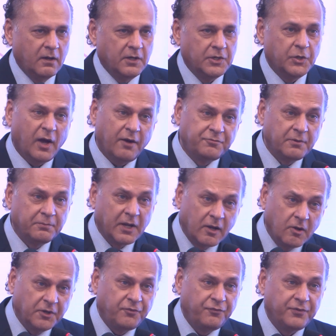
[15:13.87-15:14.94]
you have to be
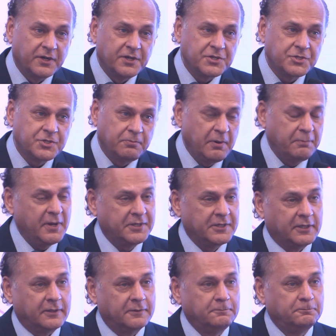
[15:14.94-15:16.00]
good first to be better,